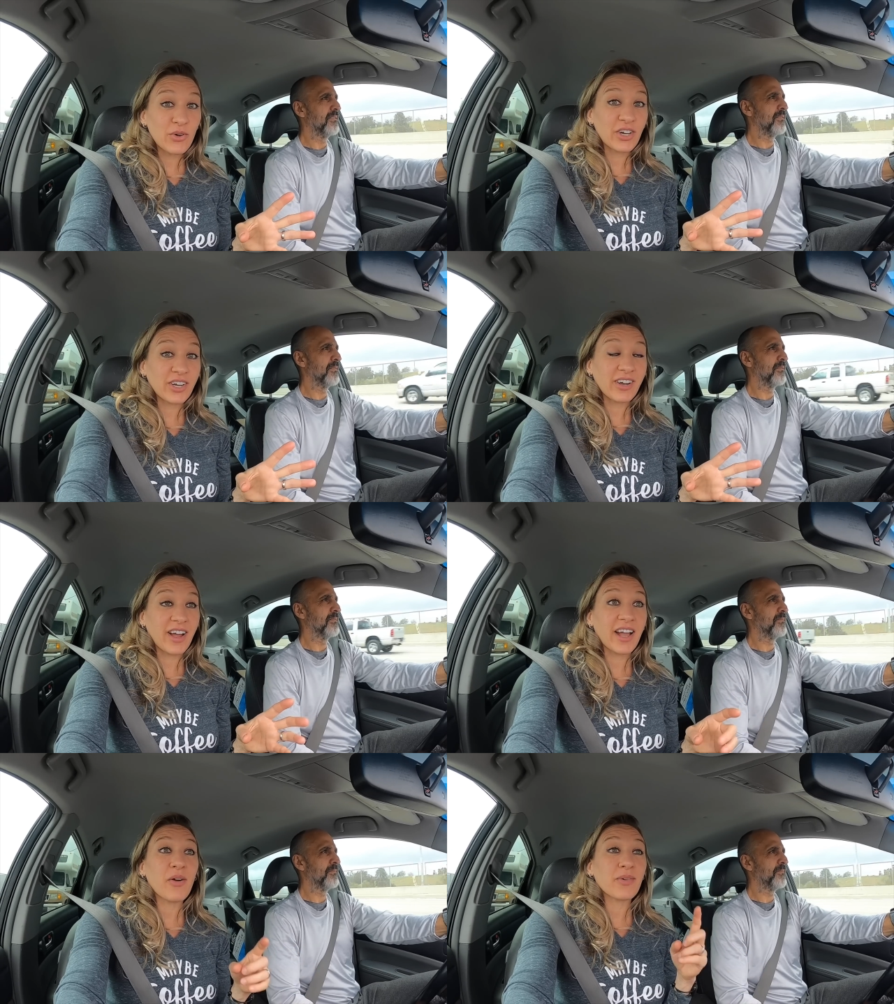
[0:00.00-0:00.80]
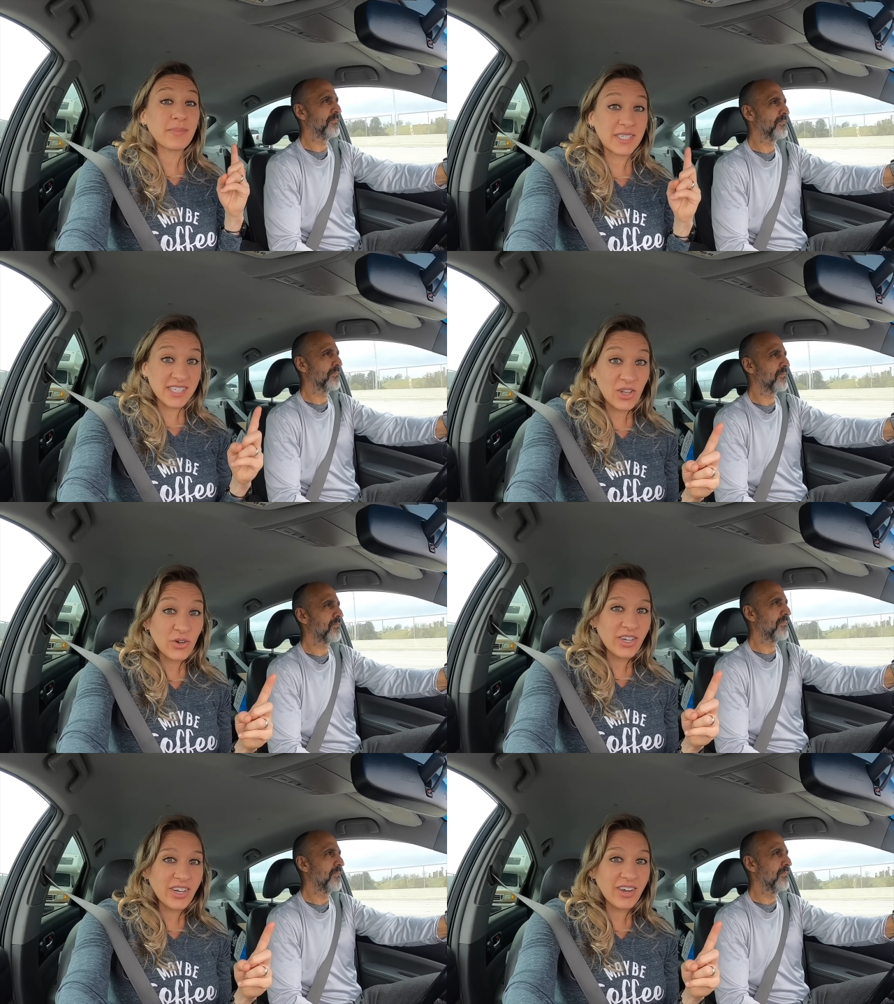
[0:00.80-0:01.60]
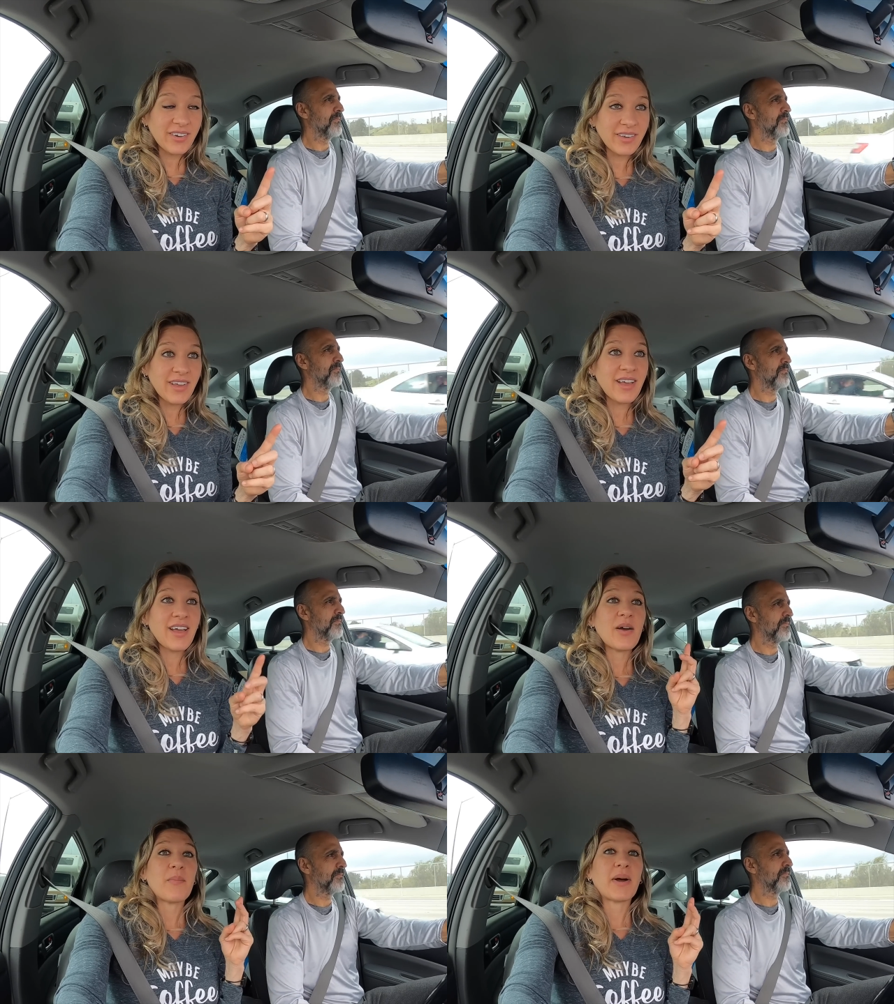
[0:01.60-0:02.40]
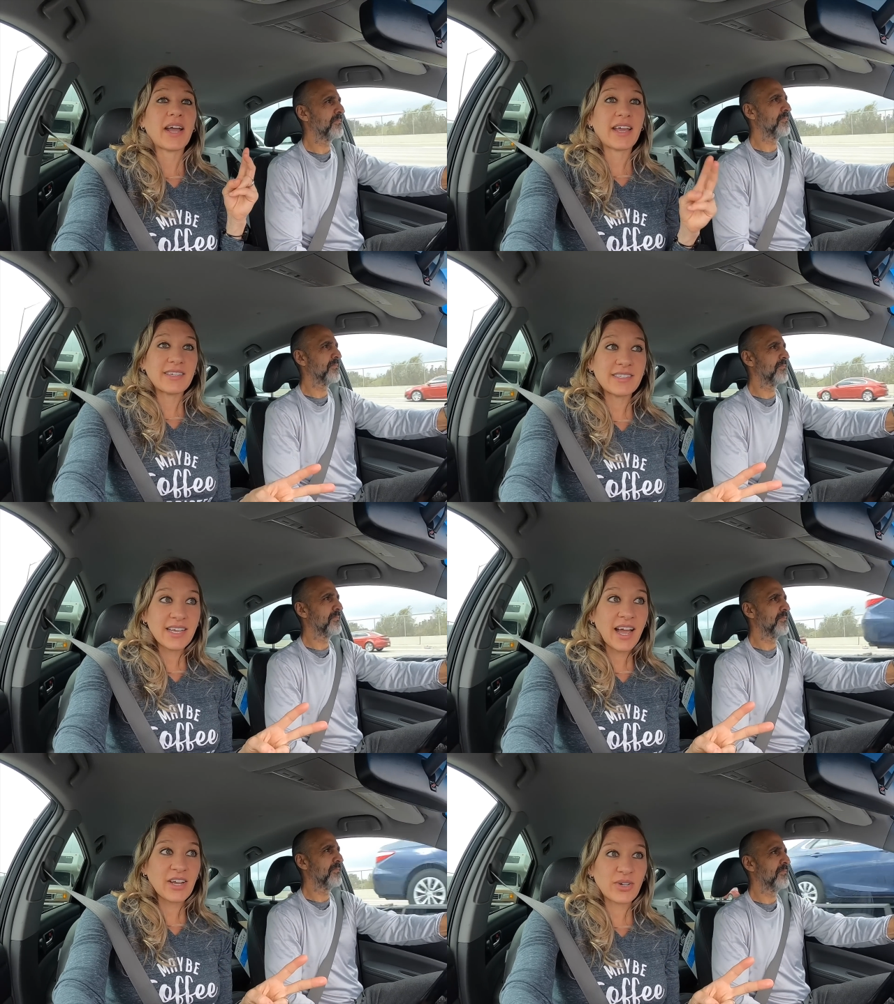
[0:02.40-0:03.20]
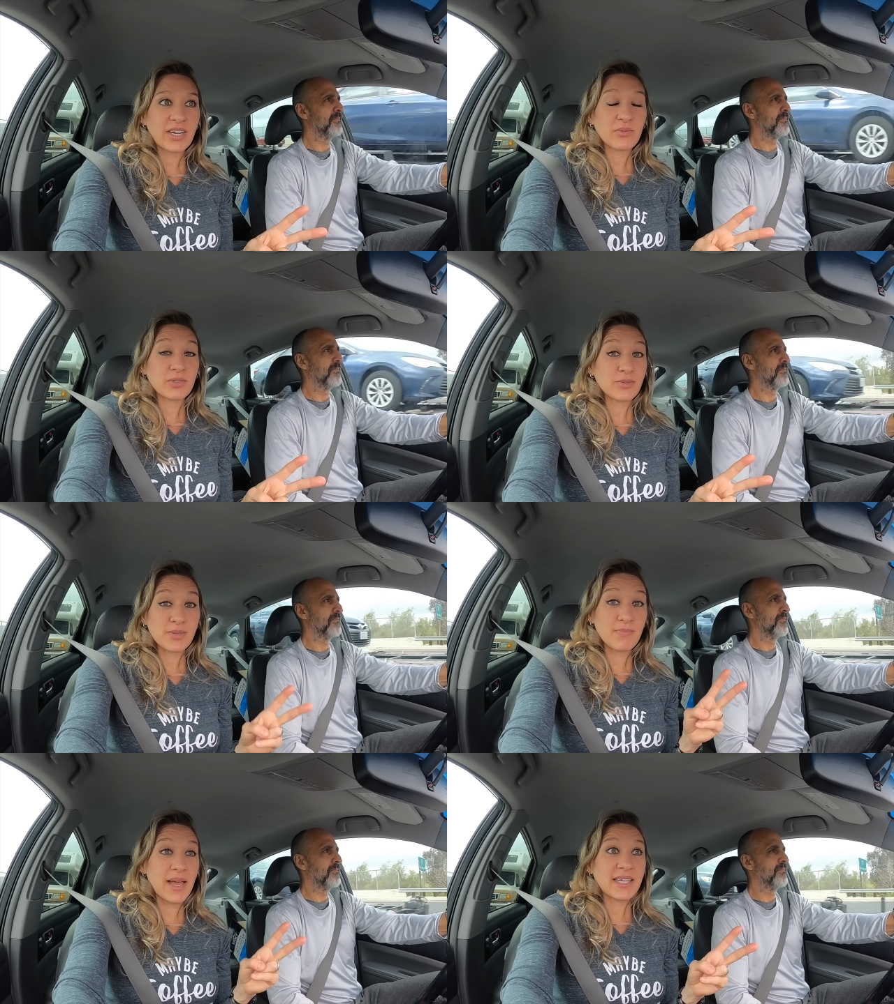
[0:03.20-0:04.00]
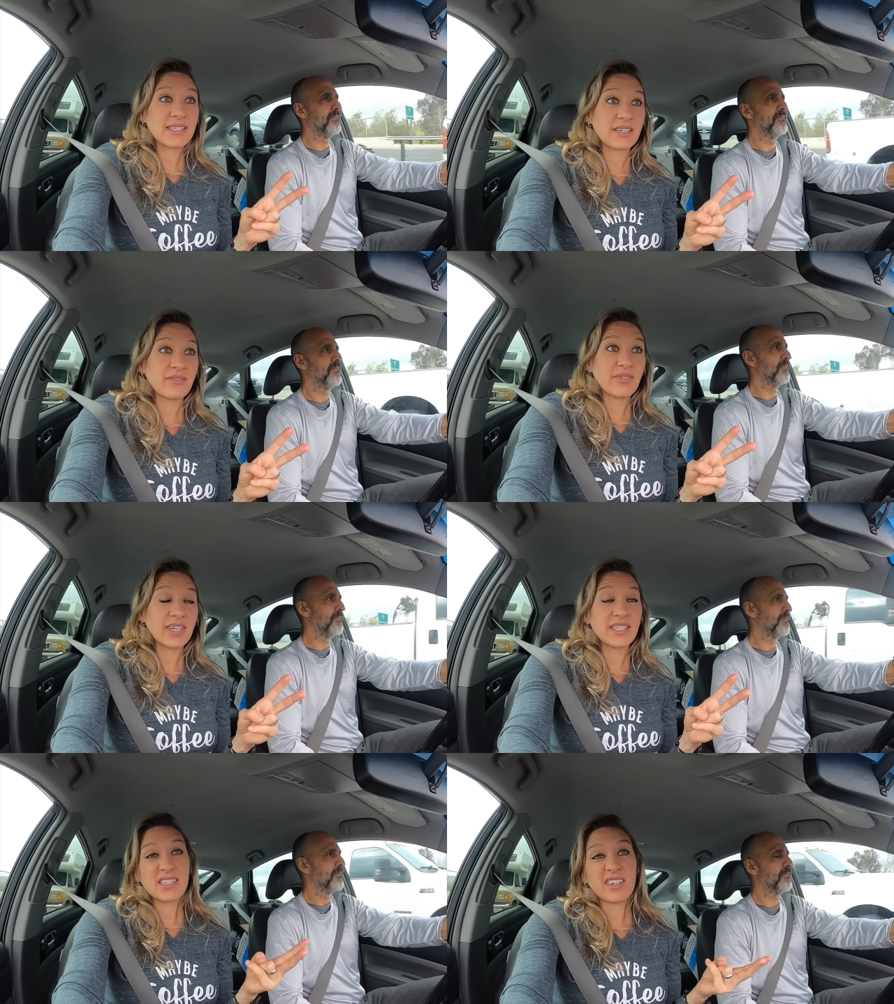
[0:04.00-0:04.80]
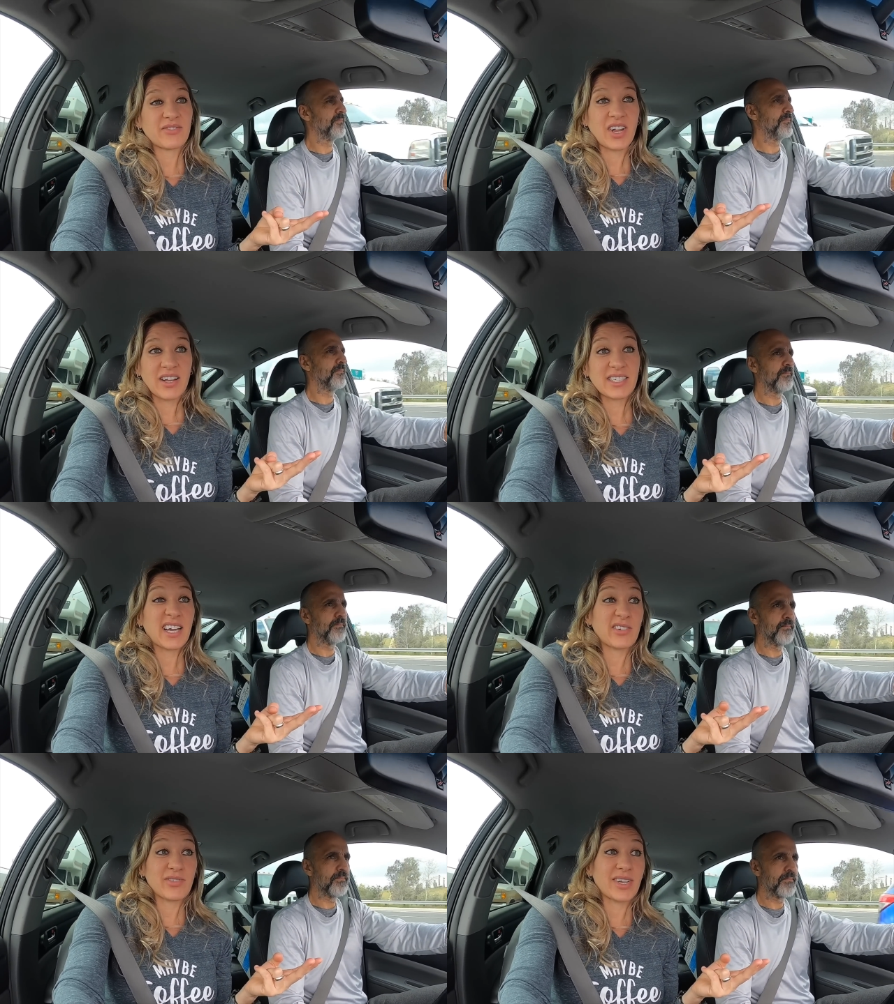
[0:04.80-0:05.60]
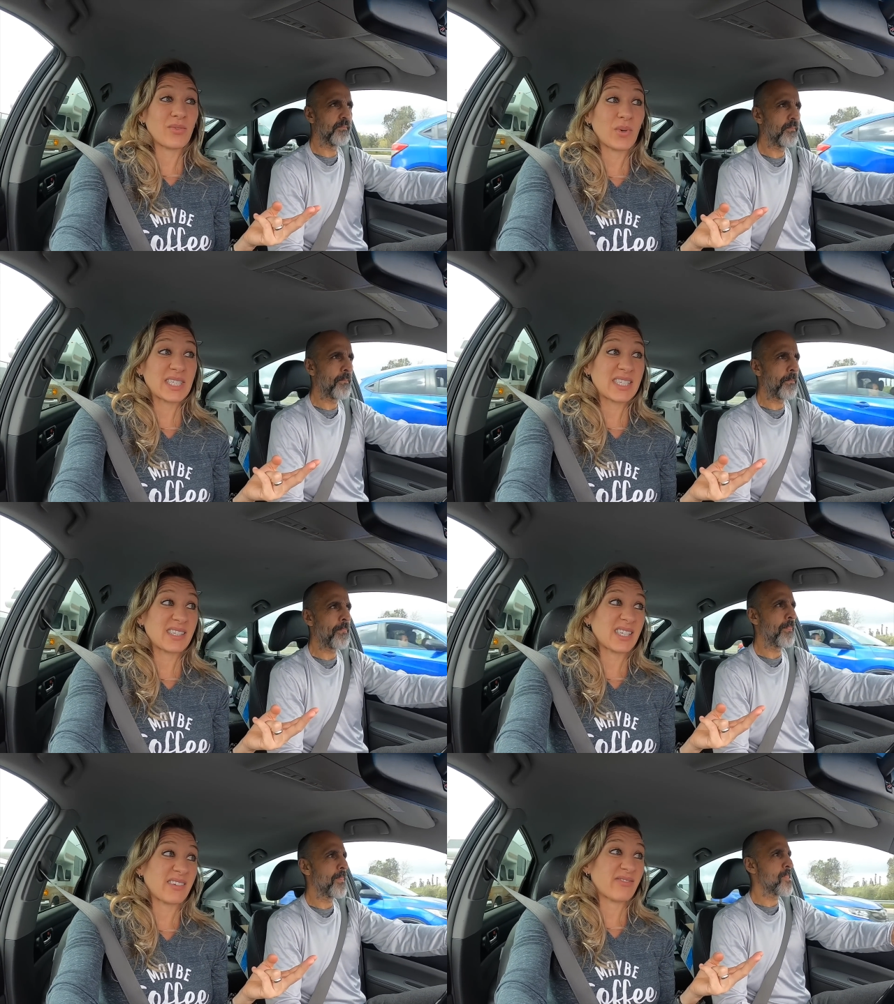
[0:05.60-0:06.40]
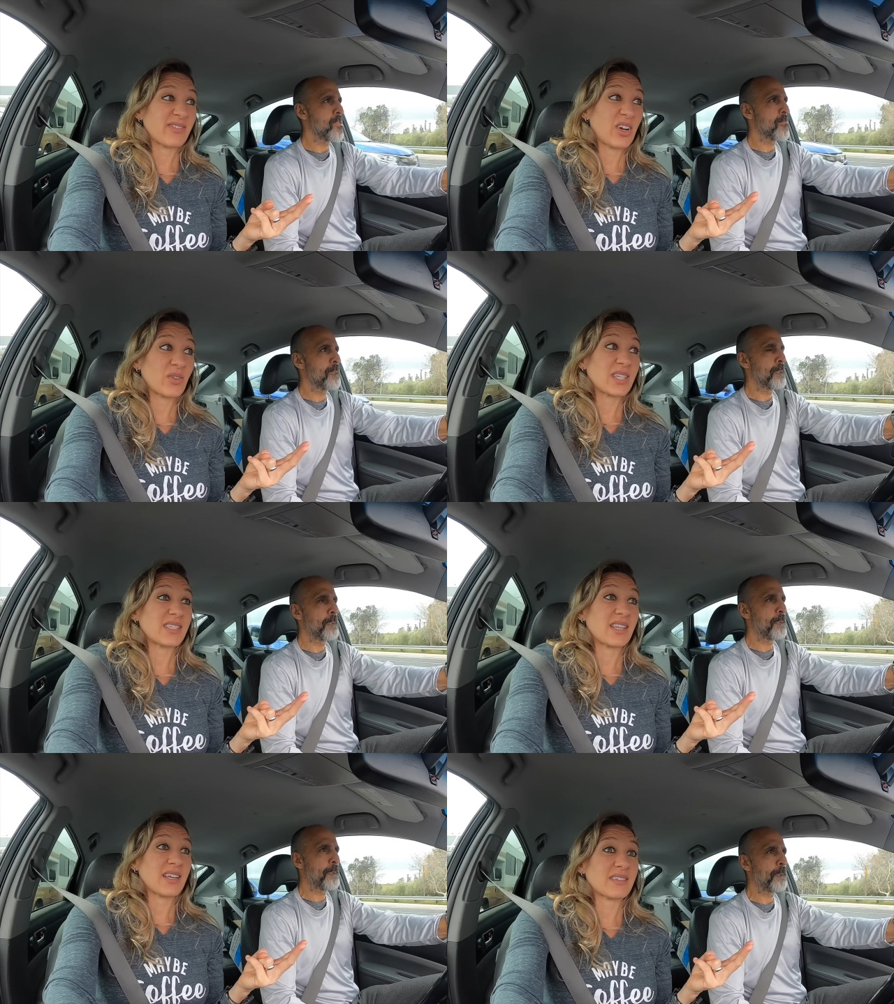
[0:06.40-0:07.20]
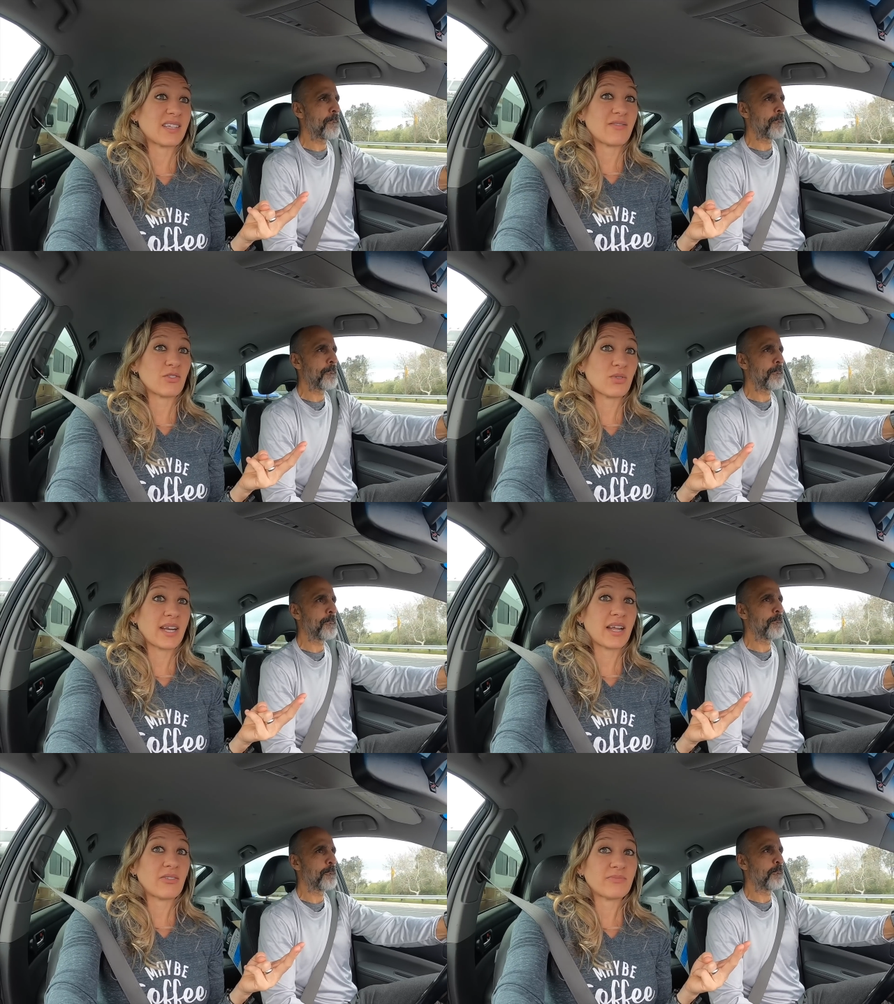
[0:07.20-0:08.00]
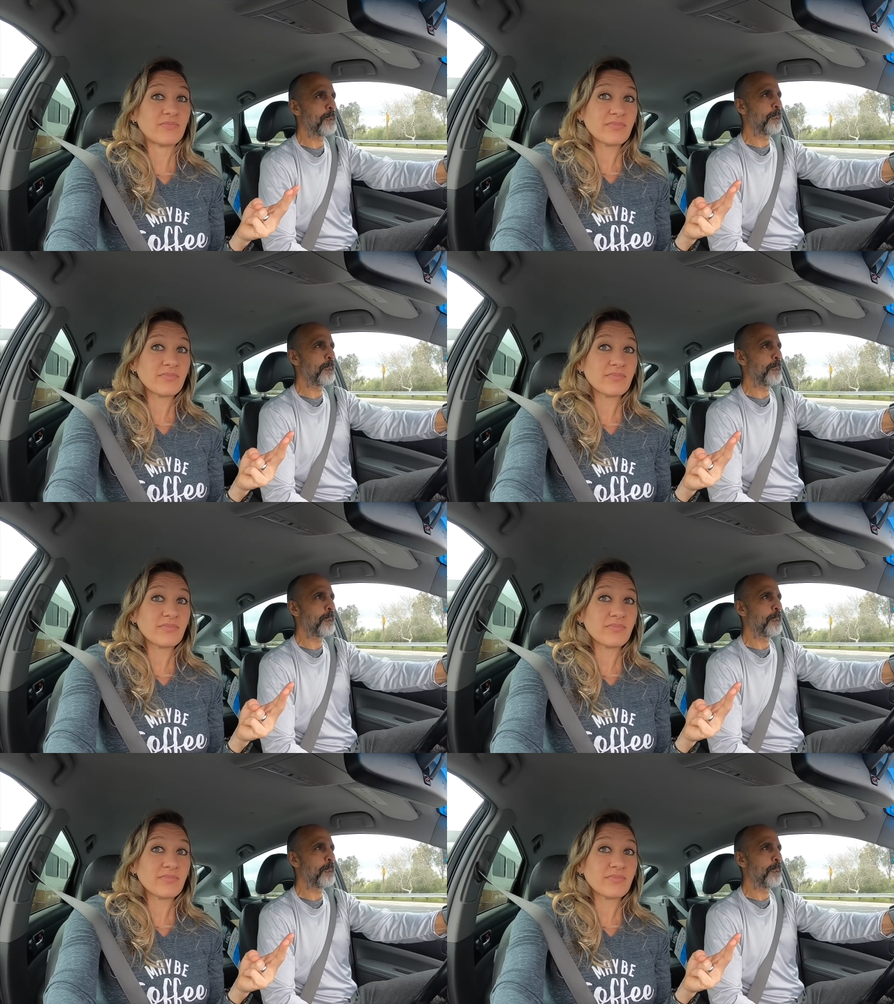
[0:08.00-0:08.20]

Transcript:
Speaker 1: cooker. I got rid of my slow cooker, my dehydrator, which was massive, and I still have not dehydrated once since I've owned this thing to even try it out.